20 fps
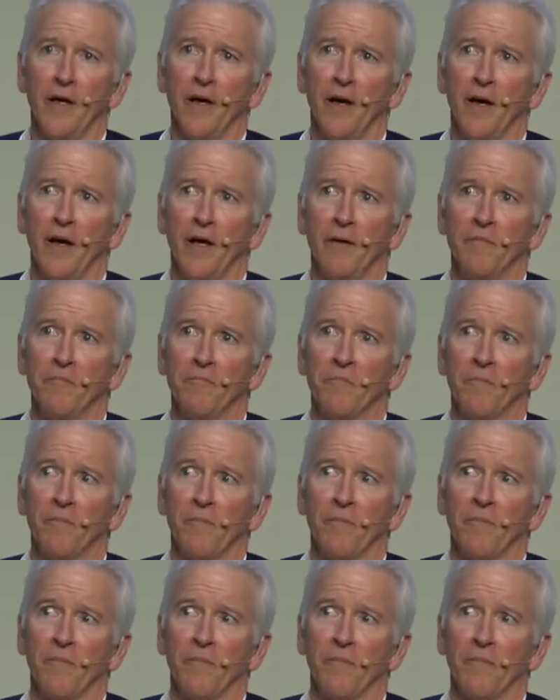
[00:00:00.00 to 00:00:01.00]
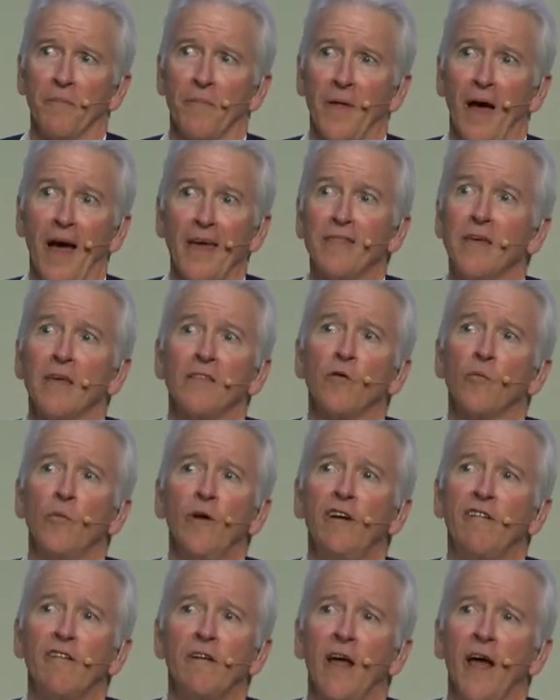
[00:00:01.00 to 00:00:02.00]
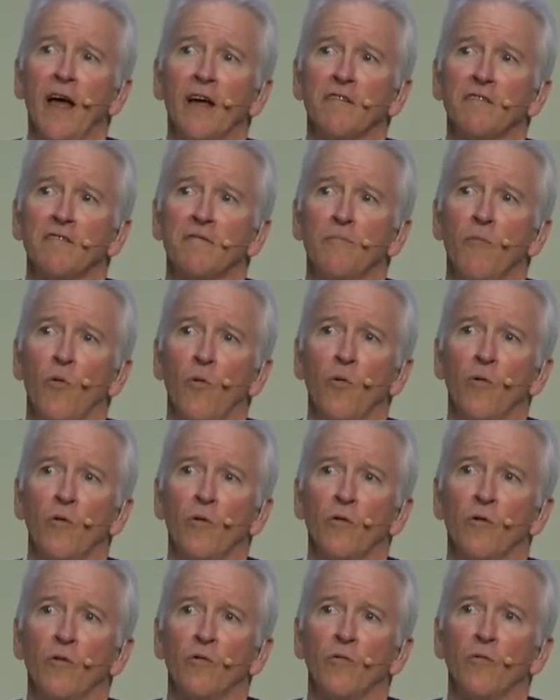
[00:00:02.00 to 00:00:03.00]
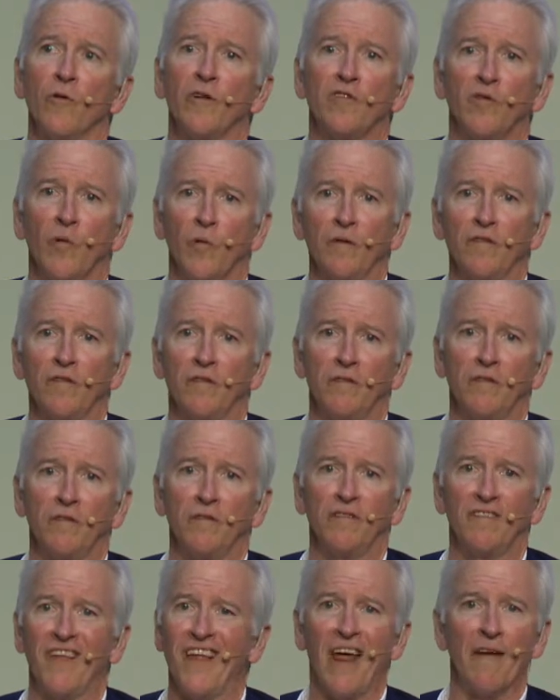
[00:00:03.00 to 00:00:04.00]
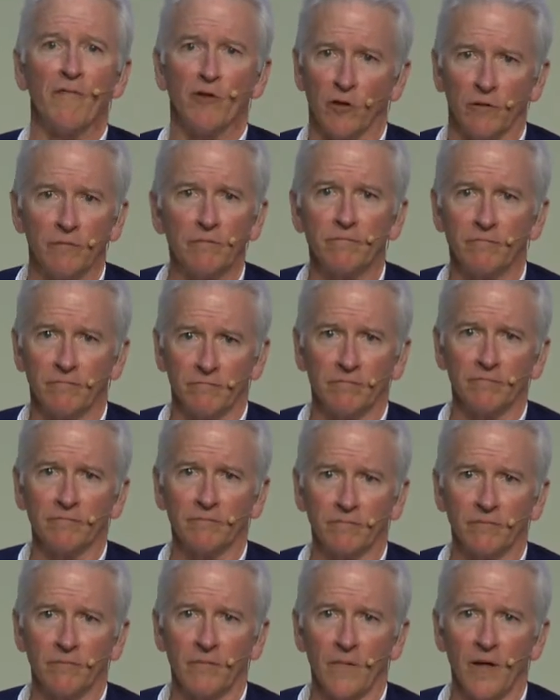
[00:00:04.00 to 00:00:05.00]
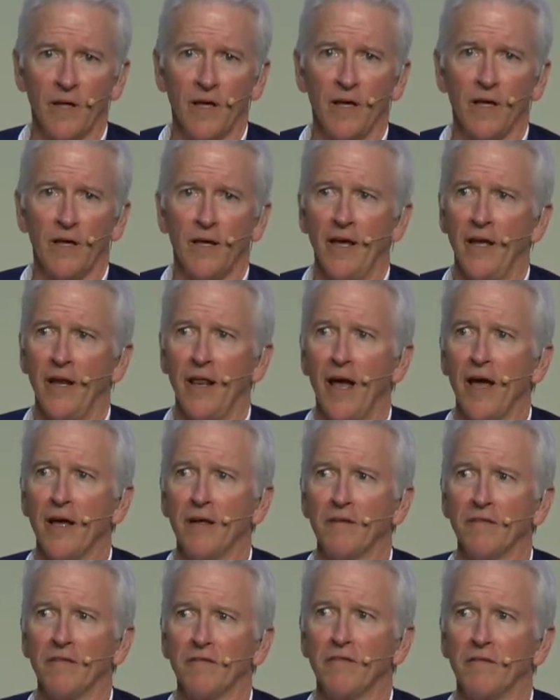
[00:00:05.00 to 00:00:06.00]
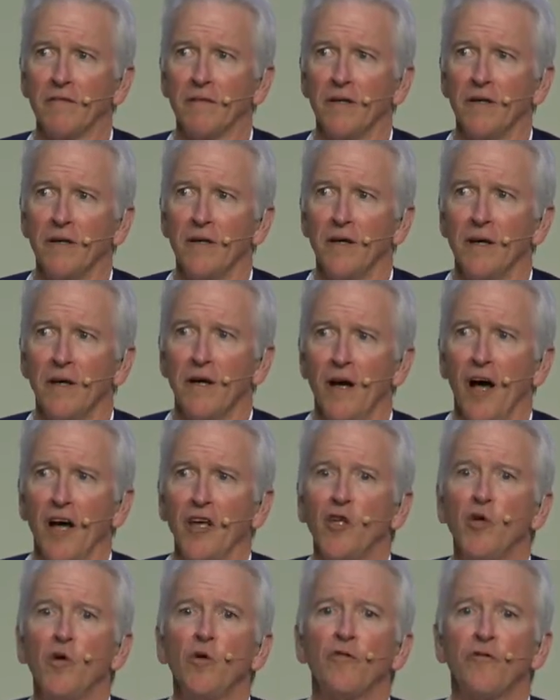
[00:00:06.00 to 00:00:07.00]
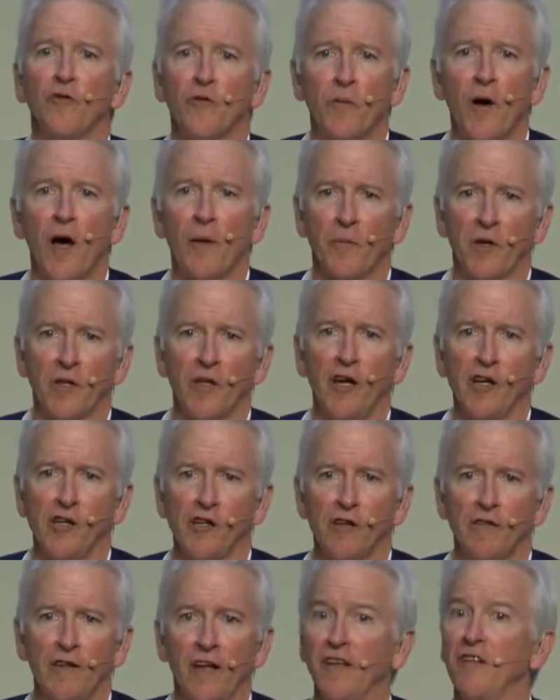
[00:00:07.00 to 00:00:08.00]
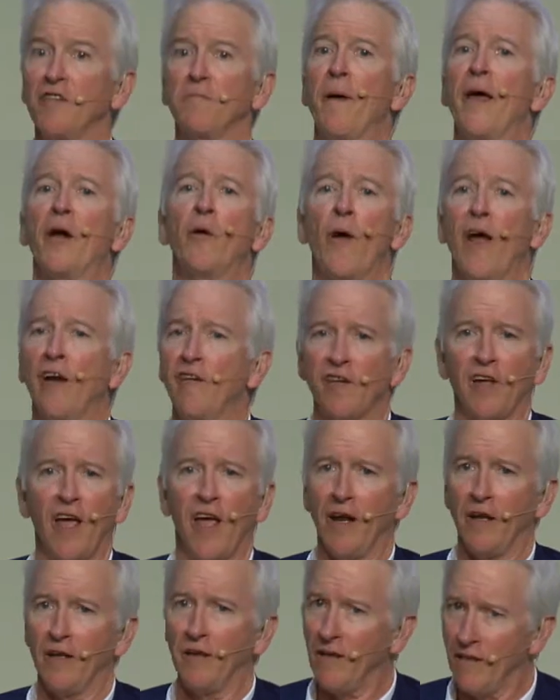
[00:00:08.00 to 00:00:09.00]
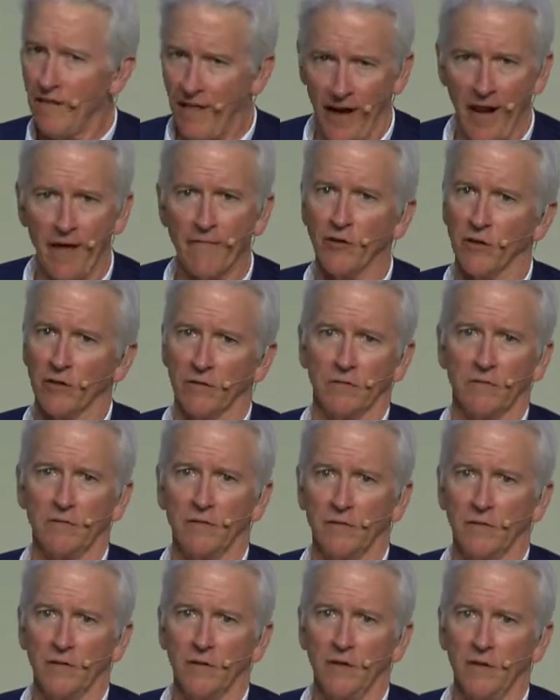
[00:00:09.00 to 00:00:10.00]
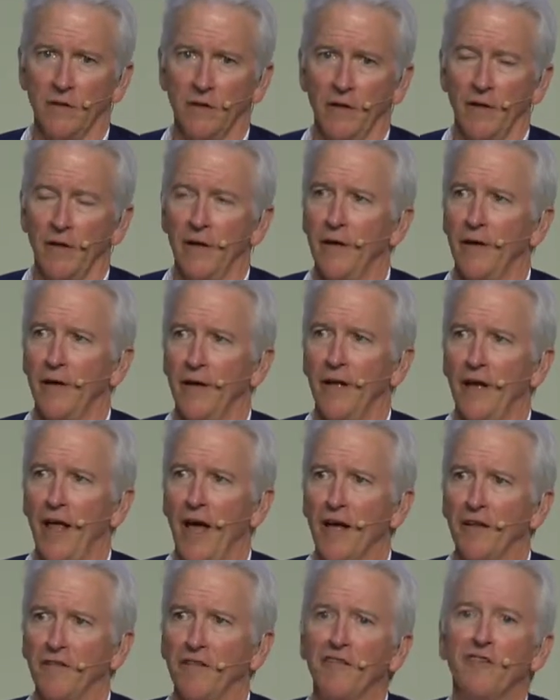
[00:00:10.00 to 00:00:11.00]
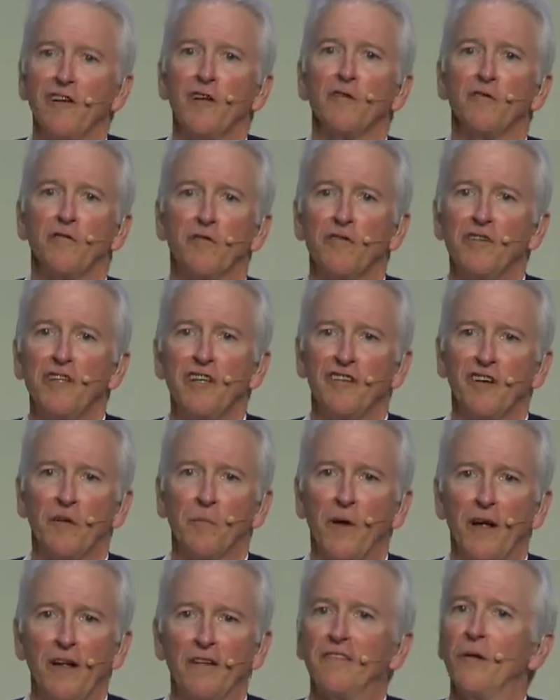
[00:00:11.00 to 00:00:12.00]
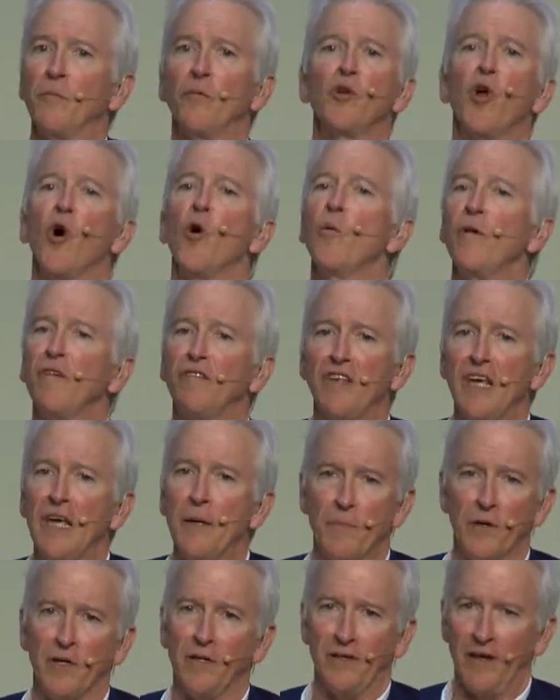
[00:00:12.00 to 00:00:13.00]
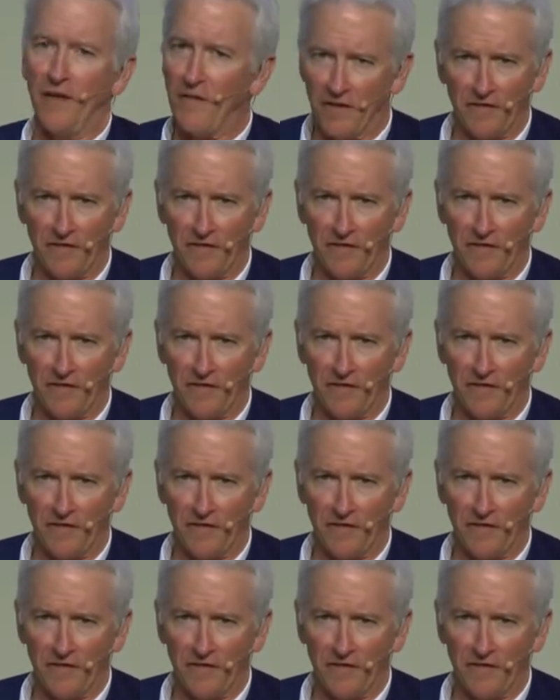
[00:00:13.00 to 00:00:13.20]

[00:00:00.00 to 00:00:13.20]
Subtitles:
I think the region has more resources than ever. It has a youthful population that is better educated than ever. It has a geostrategic place that will always keep it in